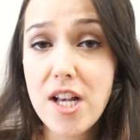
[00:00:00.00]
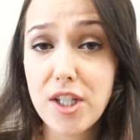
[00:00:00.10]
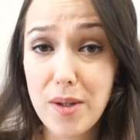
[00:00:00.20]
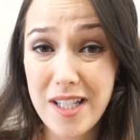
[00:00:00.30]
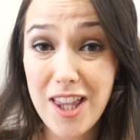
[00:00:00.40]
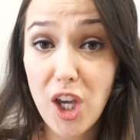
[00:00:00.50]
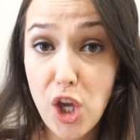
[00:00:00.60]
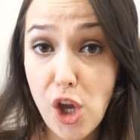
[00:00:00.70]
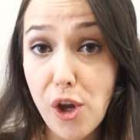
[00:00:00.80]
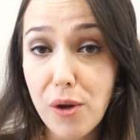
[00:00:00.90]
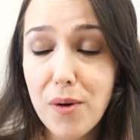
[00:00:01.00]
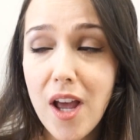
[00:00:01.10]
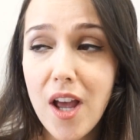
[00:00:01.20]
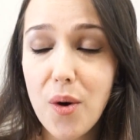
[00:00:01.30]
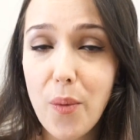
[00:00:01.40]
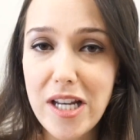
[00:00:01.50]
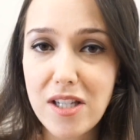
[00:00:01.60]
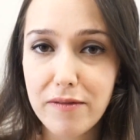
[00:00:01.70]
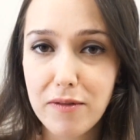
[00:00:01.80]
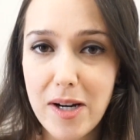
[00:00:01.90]
So I was in the queue
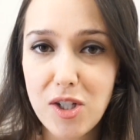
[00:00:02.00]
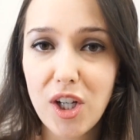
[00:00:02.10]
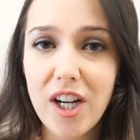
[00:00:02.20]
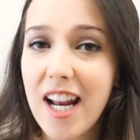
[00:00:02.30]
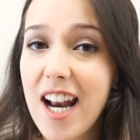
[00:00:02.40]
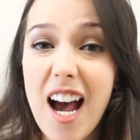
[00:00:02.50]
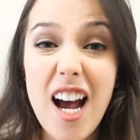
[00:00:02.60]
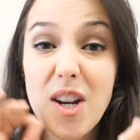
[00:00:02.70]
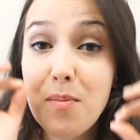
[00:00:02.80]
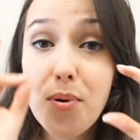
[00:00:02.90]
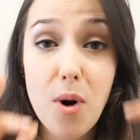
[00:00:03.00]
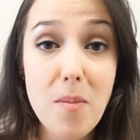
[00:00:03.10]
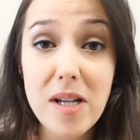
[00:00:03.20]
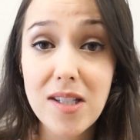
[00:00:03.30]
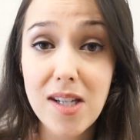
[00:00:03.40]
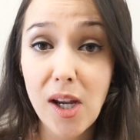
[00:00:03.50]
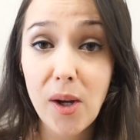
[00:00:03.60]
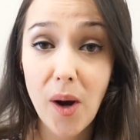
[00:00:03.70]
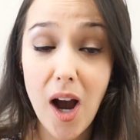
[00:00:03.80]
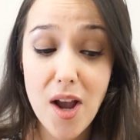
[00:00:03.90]
waiting for my turn, and I promise
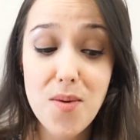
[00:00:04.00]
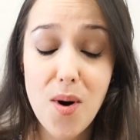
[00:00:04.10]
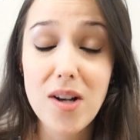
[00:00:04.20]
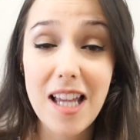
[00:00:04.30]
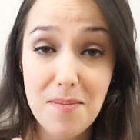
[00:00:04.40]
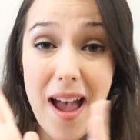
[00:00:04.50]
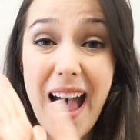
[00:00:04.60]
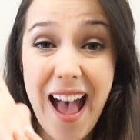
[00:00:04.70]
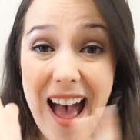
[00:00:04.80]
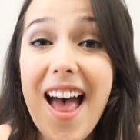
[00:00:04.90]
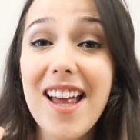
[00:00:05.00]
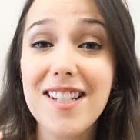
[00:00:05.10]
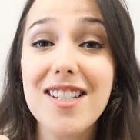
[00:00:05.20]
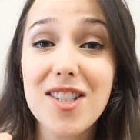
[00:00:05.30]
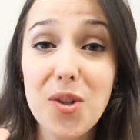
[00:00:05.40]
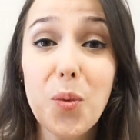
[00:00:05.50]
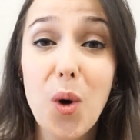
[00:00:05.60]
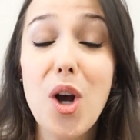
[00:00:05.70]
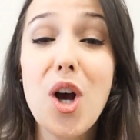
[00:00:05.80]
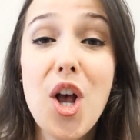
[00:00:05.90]
you, I was like, my hands
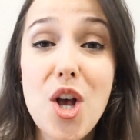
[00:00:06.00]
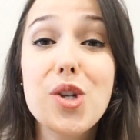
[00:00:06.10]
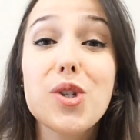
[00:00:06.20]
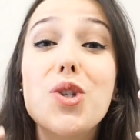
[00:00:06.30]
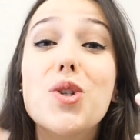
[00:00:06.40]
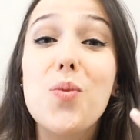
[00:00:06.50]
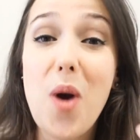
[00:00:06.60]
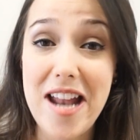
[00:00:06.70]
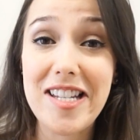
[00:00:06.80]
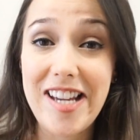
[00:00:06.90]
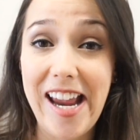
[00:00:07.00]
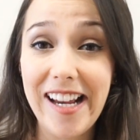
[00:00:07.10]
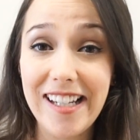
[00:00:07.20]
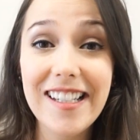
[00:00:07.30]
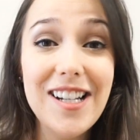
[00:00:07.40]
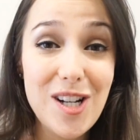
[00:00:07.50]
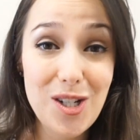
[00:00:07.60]
were sweating.